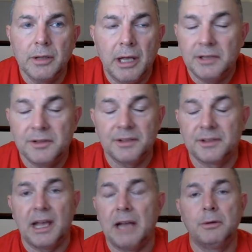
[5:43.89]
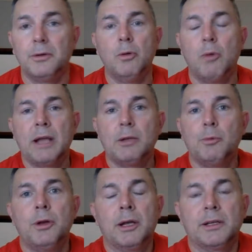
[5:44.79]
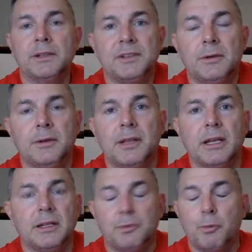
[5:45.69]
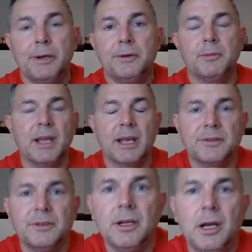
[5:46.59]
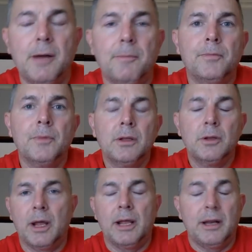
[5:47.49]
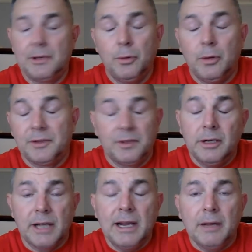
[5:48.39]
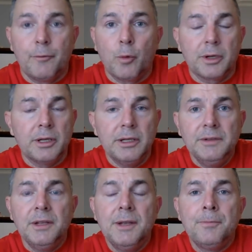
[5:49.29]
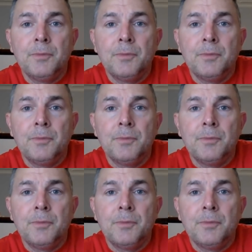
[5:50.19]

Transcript: I just, I don't know why you would not consider that. It's weird to me, actually. Um, you know, and I told her, I said, look, I got four kids.